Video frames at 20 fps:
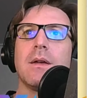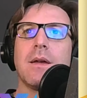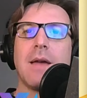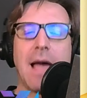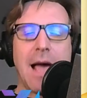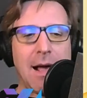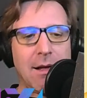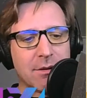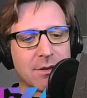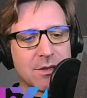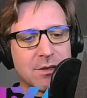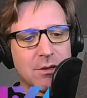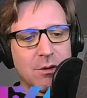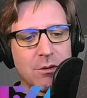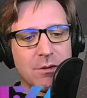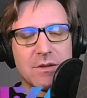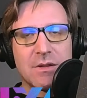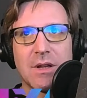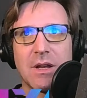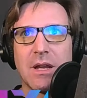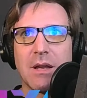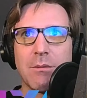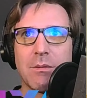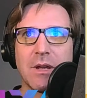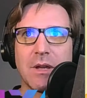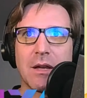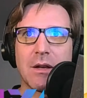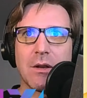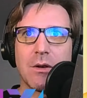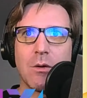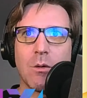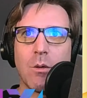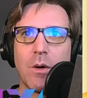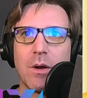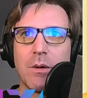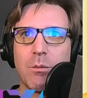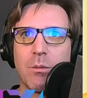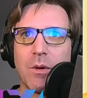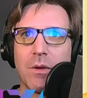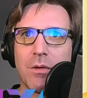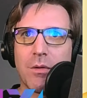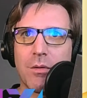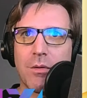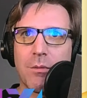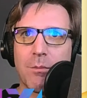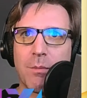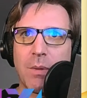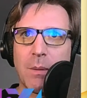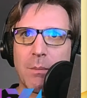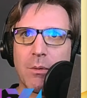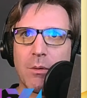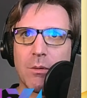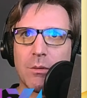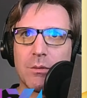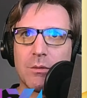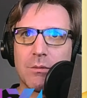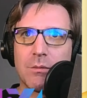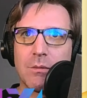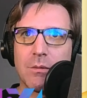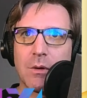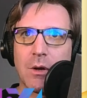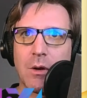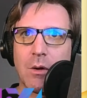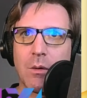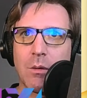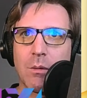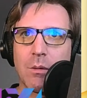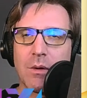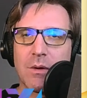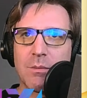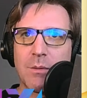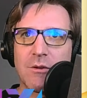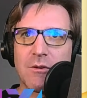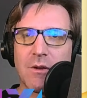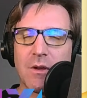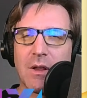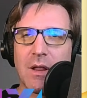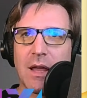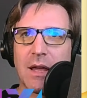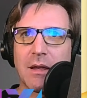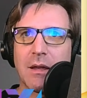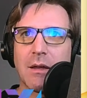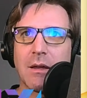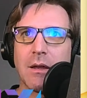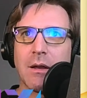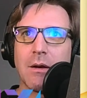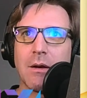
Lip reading: Alex Toth said he would get annoyed with people, you know, especially like